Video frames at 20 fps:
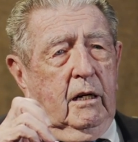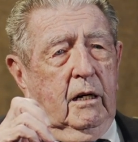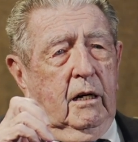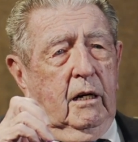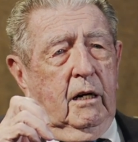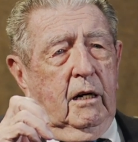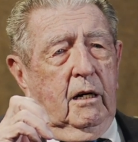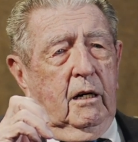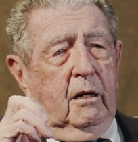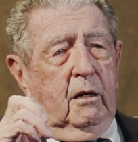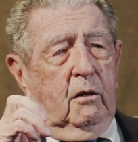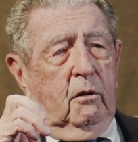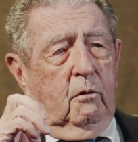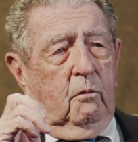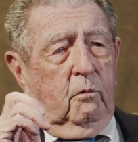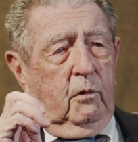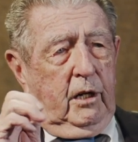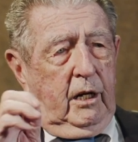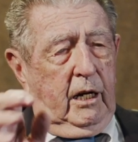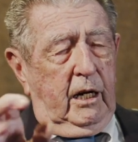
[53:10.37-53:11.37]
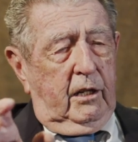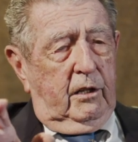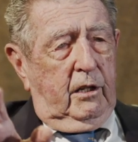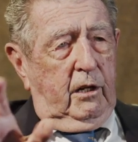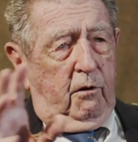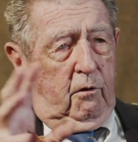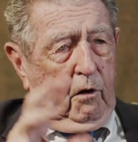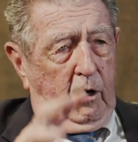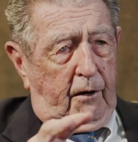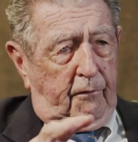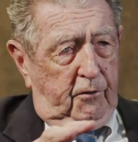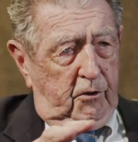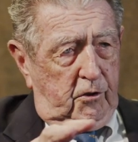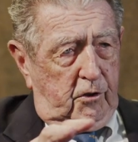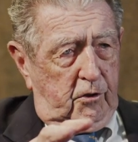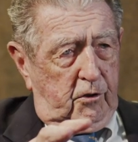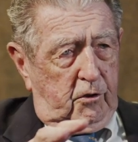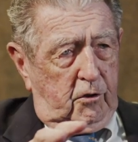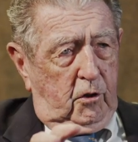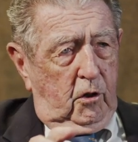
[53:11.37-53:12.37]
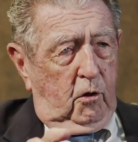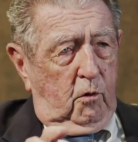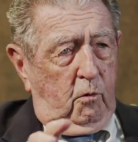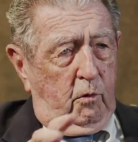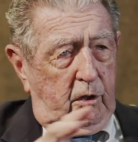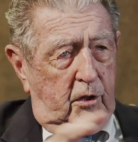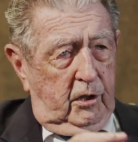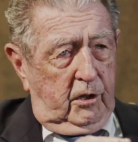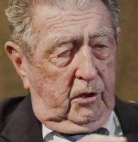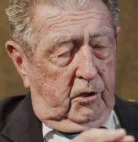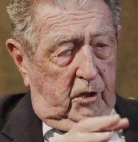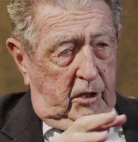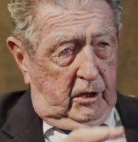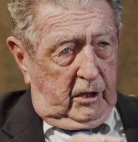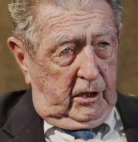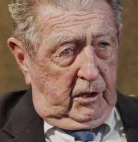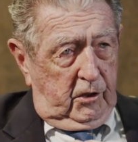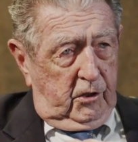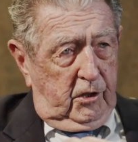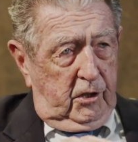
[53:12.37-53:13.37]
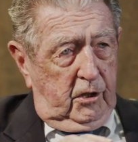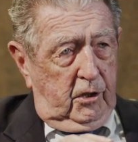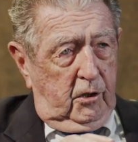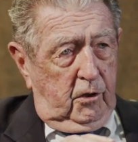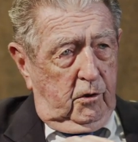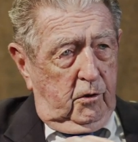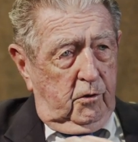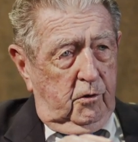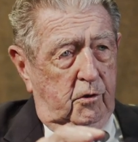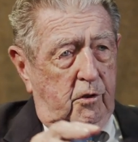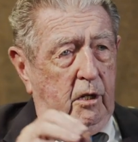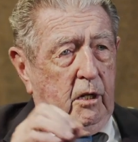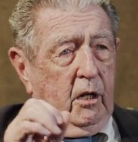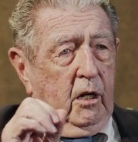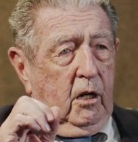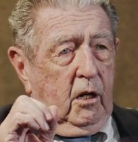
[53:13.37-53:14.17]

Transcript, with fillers: Uh, we had their officers go with us and NCOs